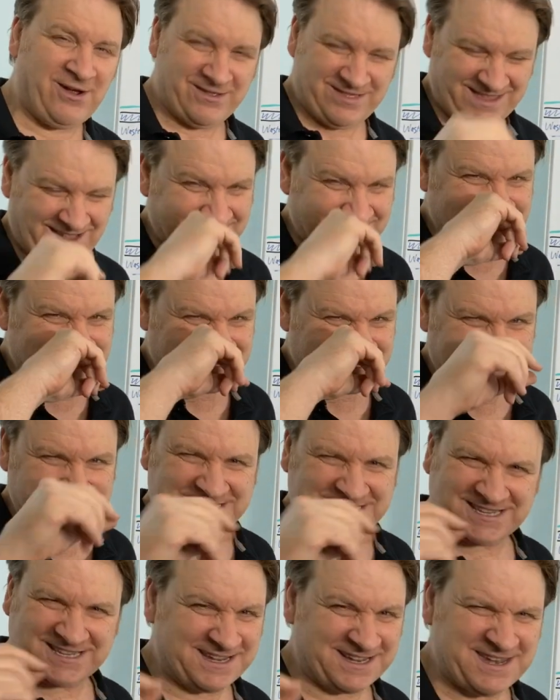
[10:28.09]
That's
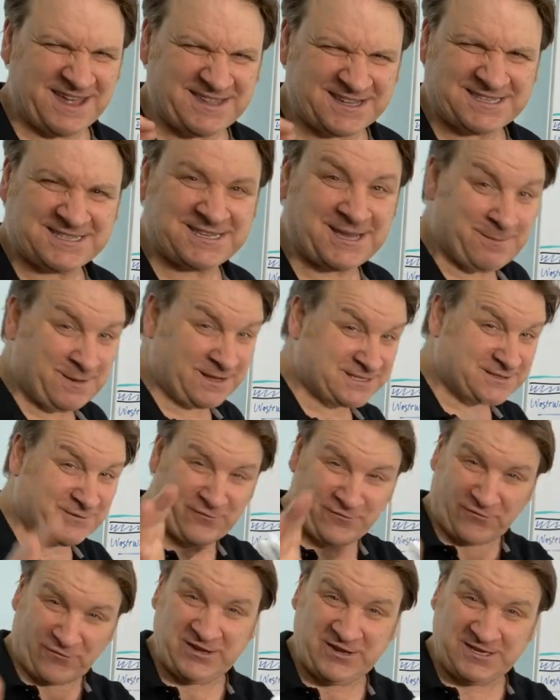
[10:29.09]
just another tip. That's a
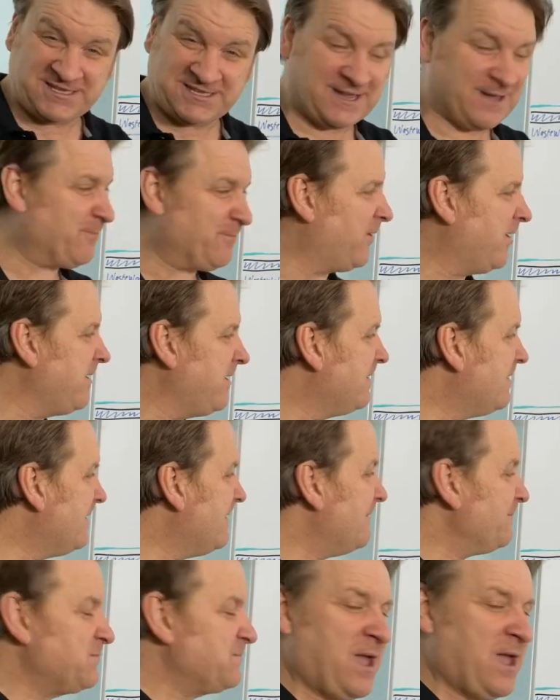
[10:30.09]
free tip, right?
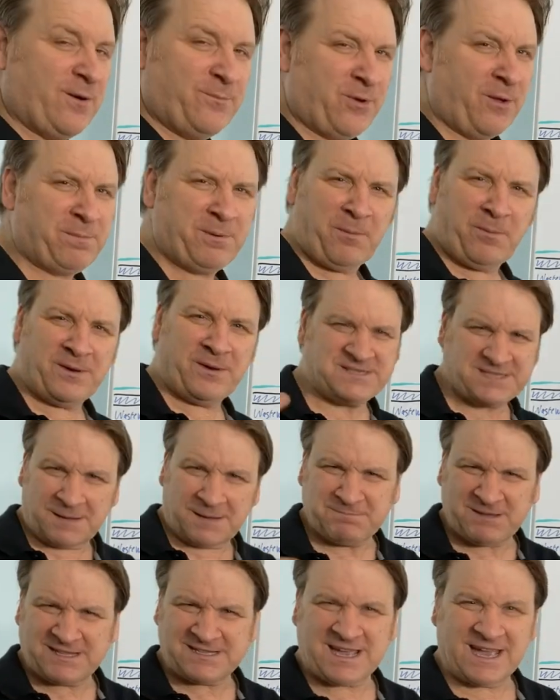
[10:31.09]
Now, probably
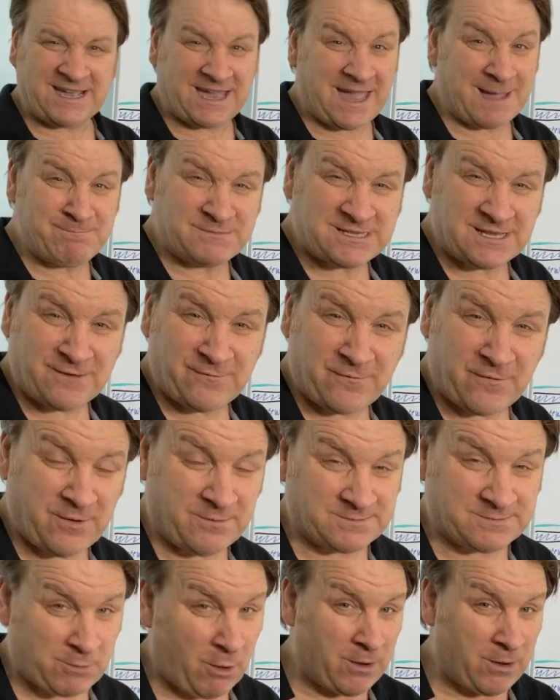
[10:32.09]
septic tank emptying
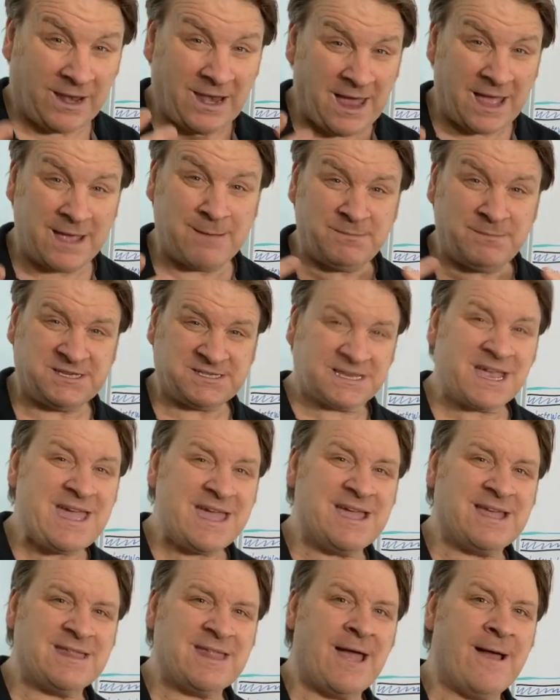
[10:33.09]
firms won't like me
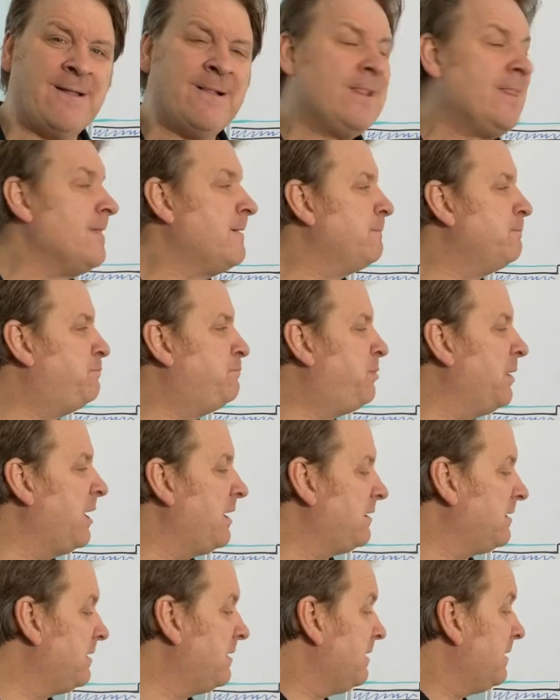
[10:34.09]
saying that,
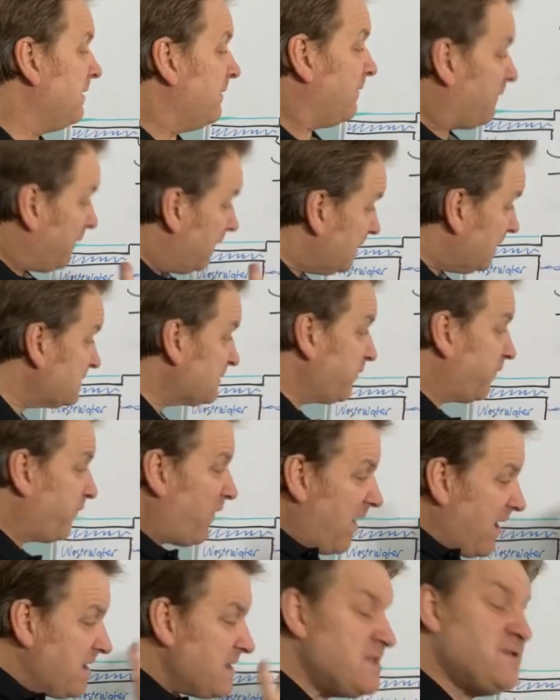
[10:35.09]
but it's
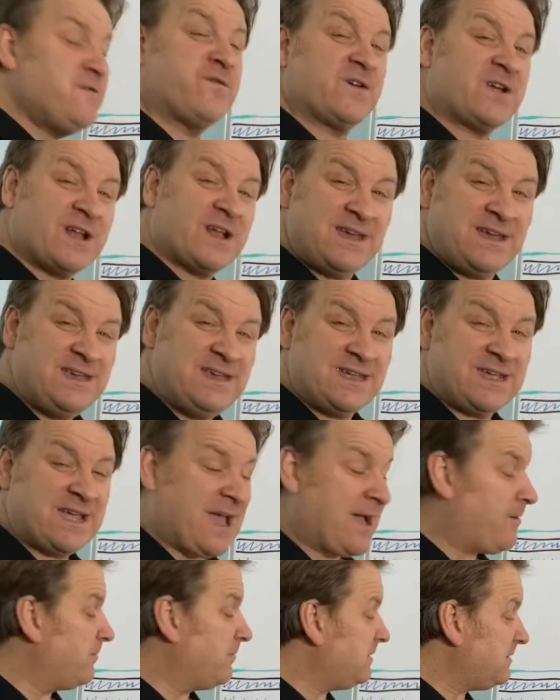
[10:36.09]
fine for cleaning
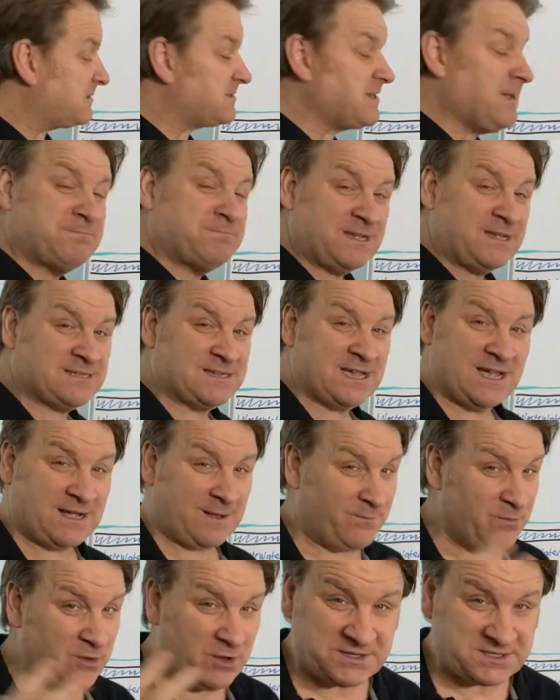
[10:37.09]
out your septic tank.
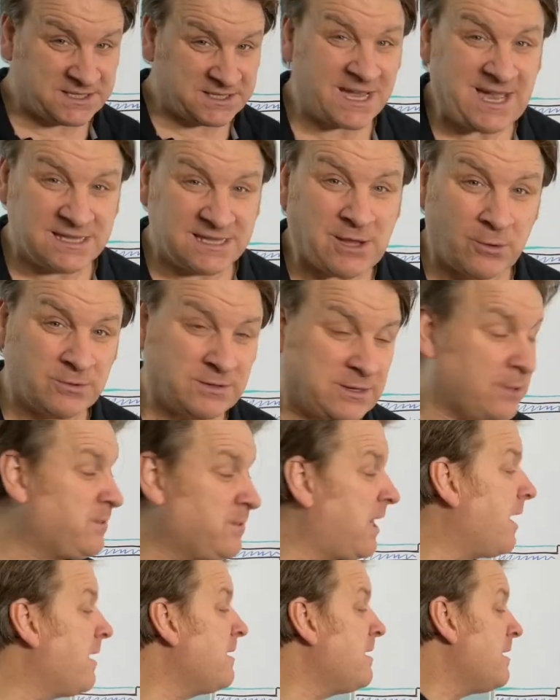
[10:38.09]
I'm not saying don't do
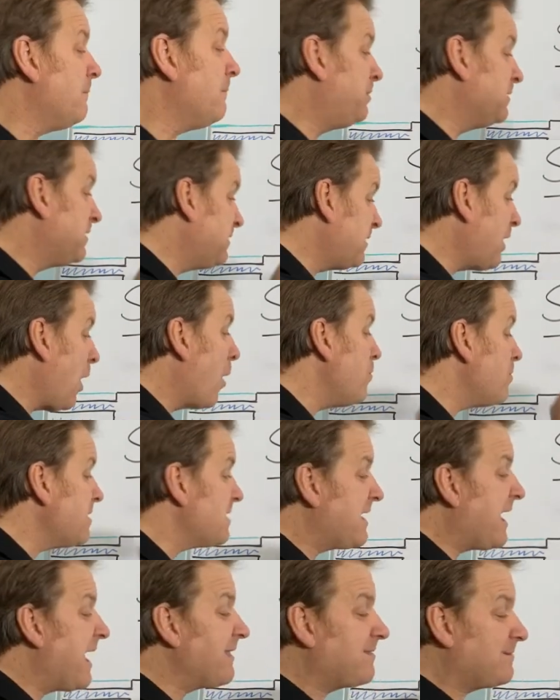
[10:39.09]
that, but
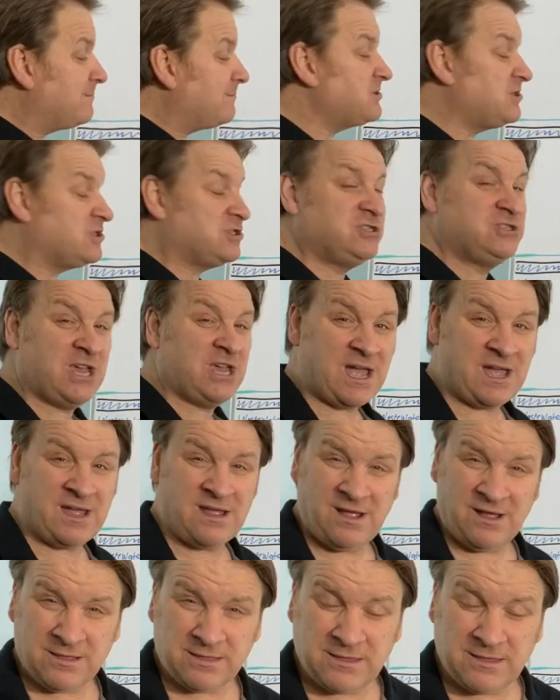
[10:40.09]
don't get them to jet
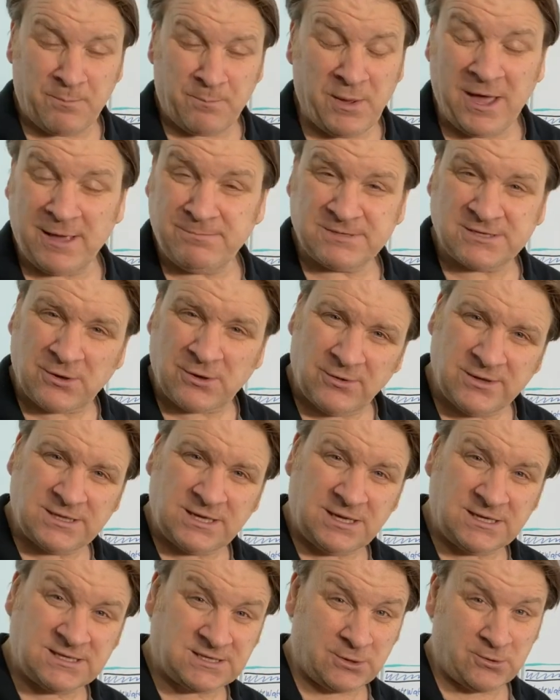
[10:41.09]
the pipes going
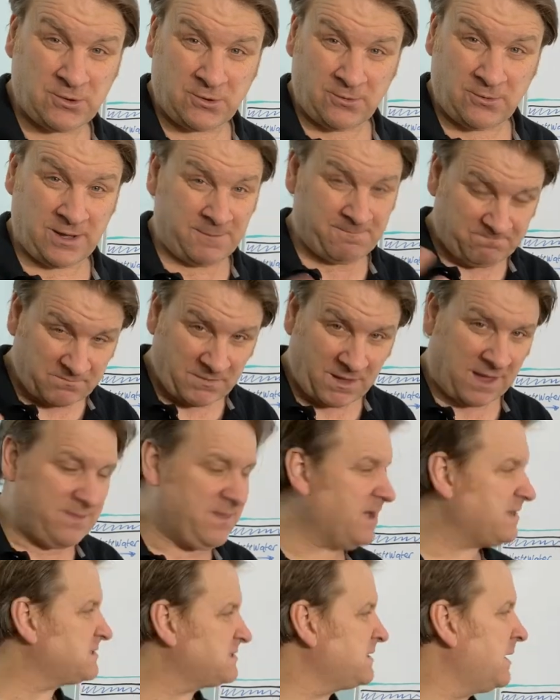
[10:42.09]
to your soakaway. And
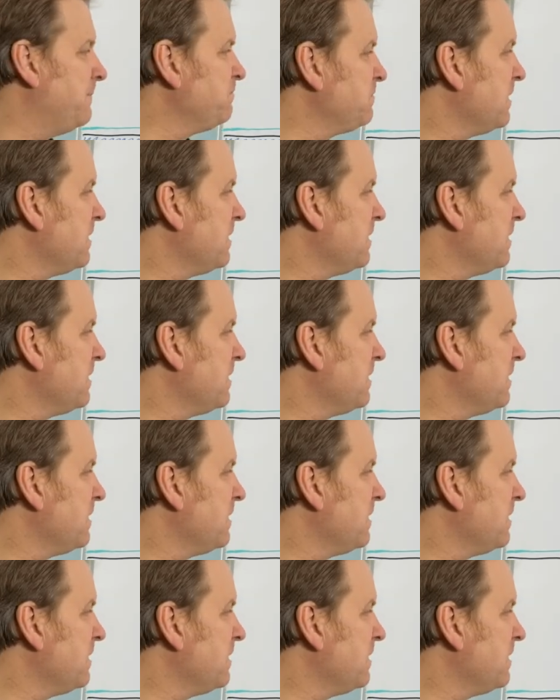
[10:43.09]
that's it.